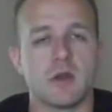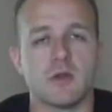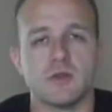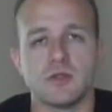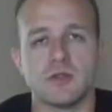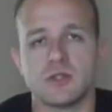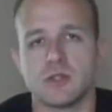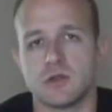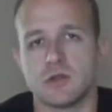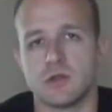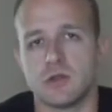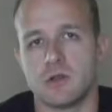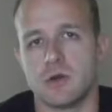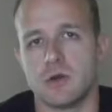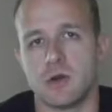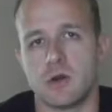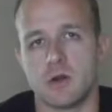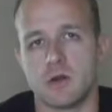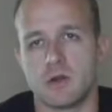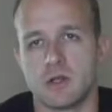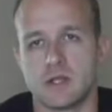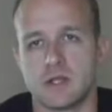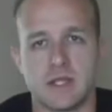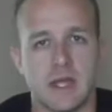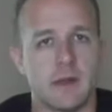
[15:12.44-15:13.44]
models
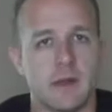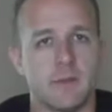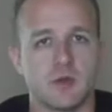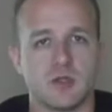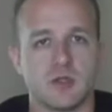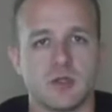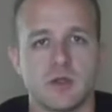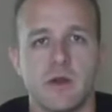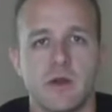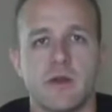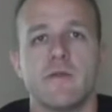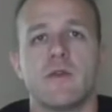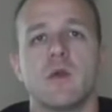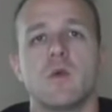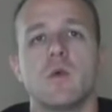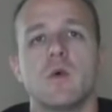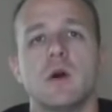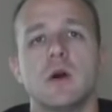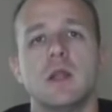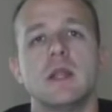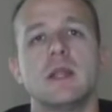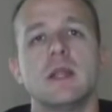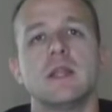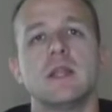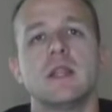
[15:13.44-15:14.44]
or examples or
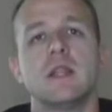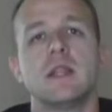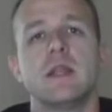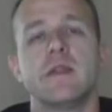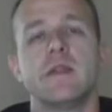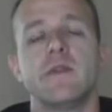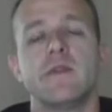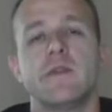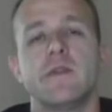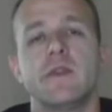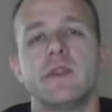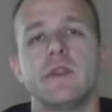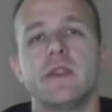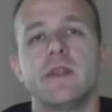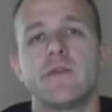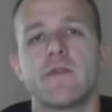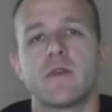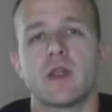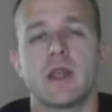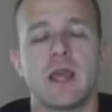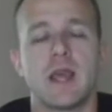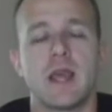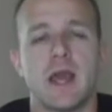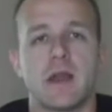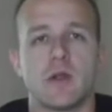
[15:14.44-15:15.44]
whatever you want in
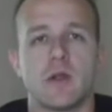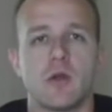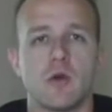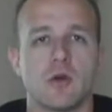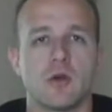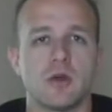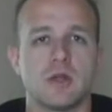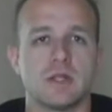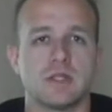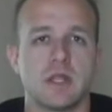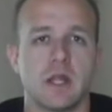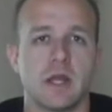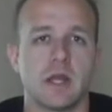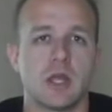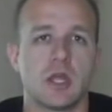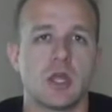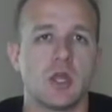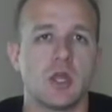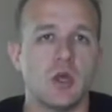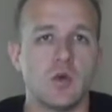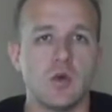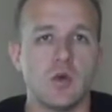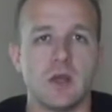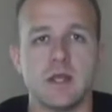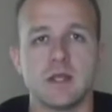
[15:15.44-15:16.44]
the different categories
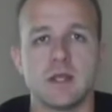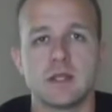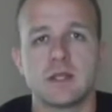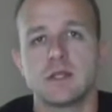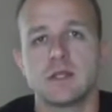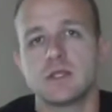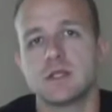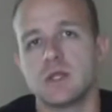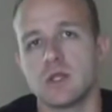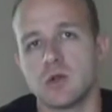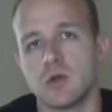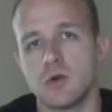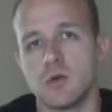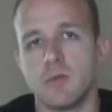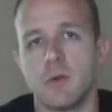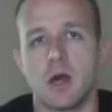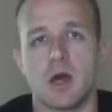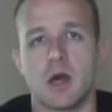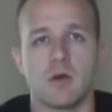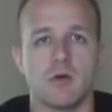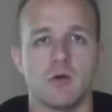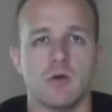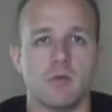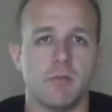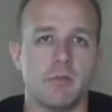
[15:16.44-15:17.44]
like unit,
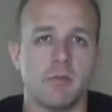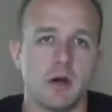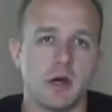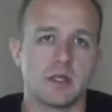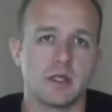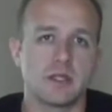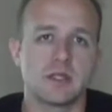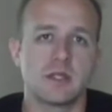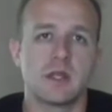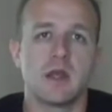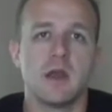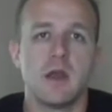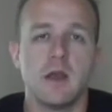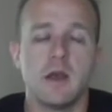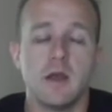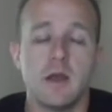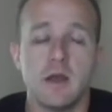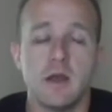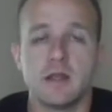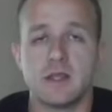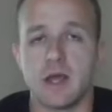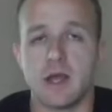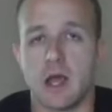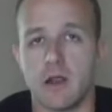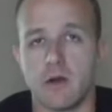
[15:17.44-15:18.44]
single model, bust,
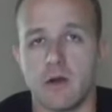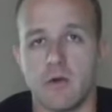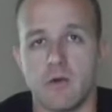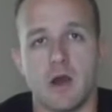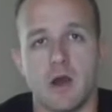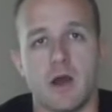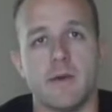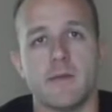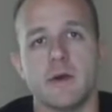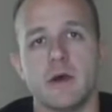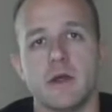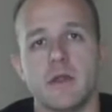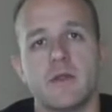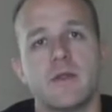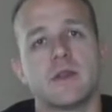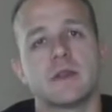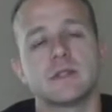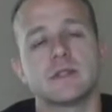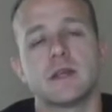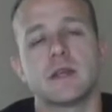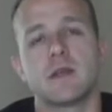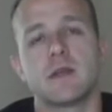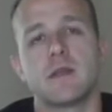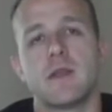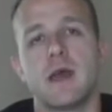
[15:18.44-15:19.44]

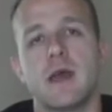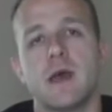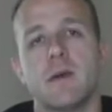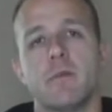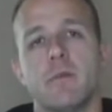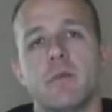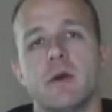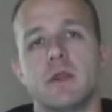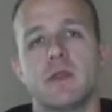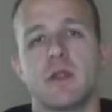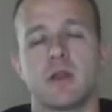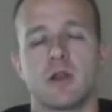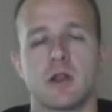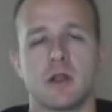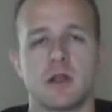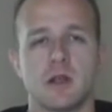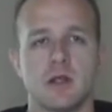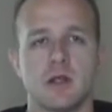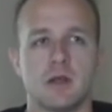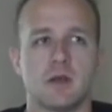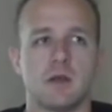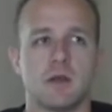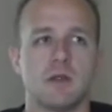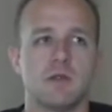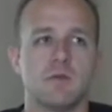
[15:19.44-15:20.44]
diorama, things like that. But
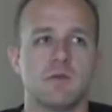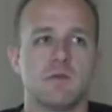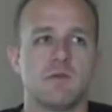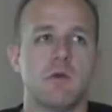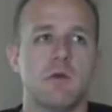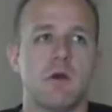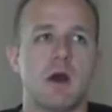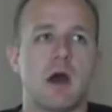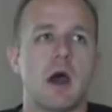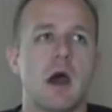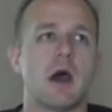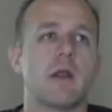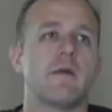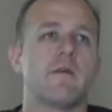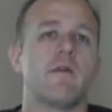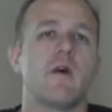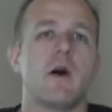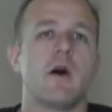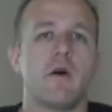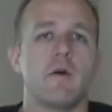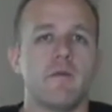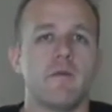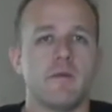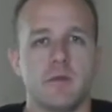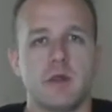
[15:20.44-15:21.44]
they're gonna,
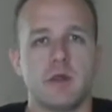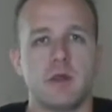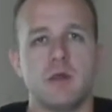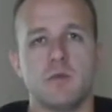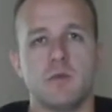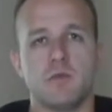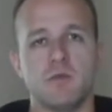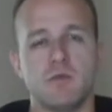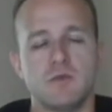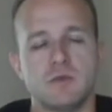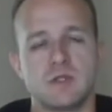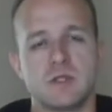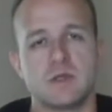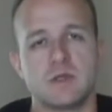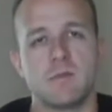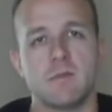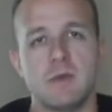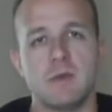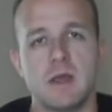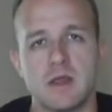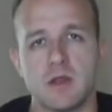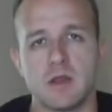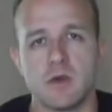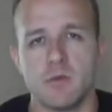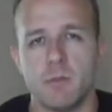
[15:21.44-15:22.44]
out of all of them that you
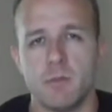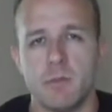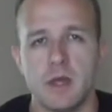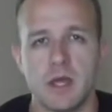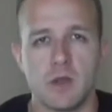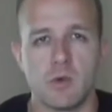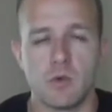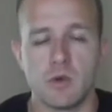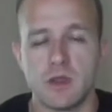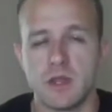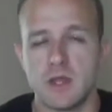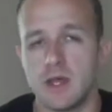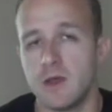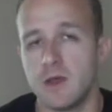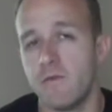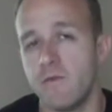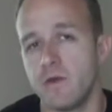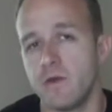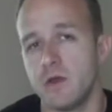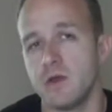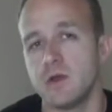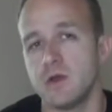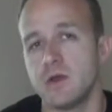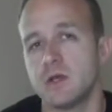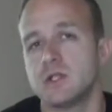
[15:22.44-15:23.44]
submit, they'll pick
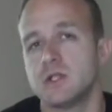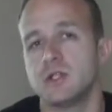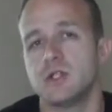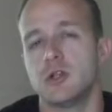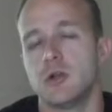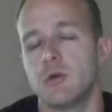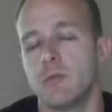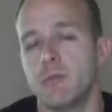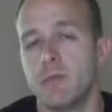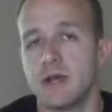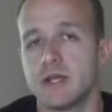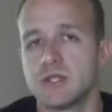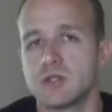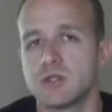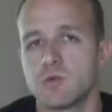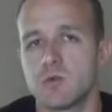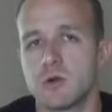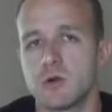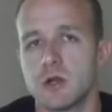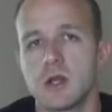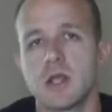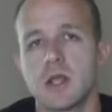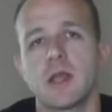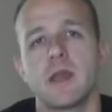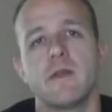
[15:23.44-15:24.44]
what they feel is your
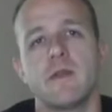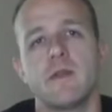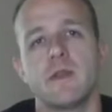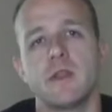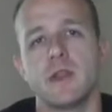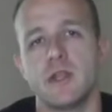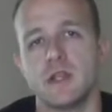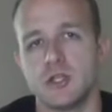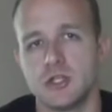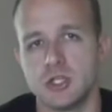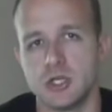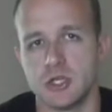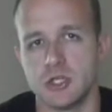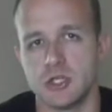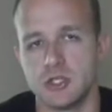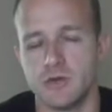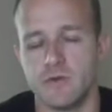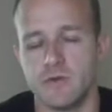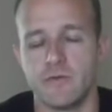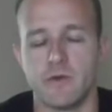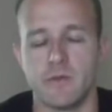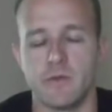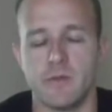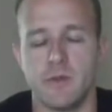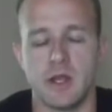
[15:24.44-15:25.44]
best work and then
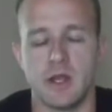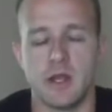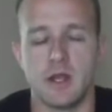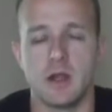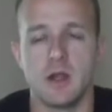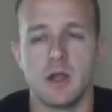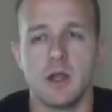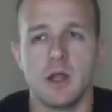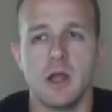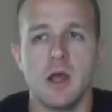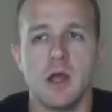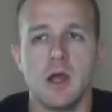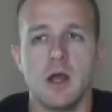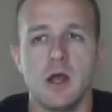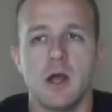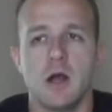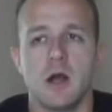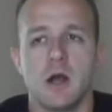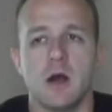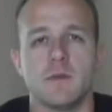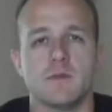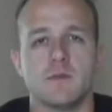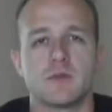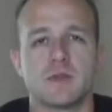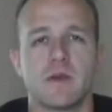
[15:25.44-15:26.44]
judge you from there.
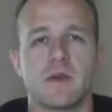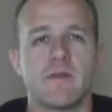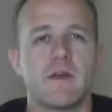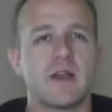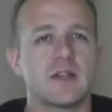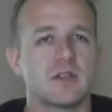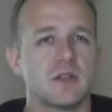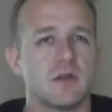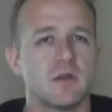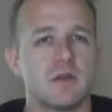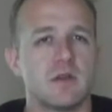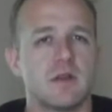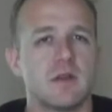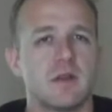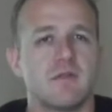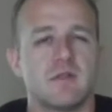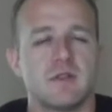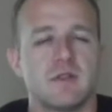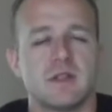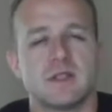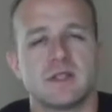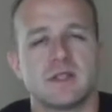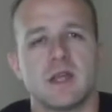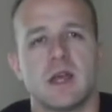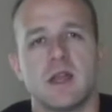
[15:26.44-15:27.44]
So I've
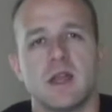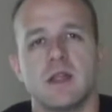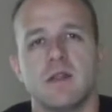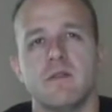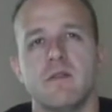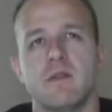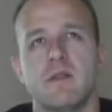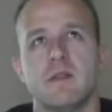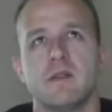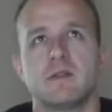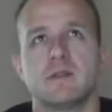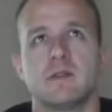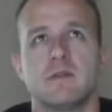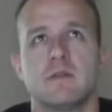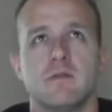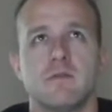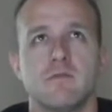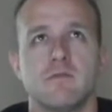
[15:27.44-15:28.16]
actually decided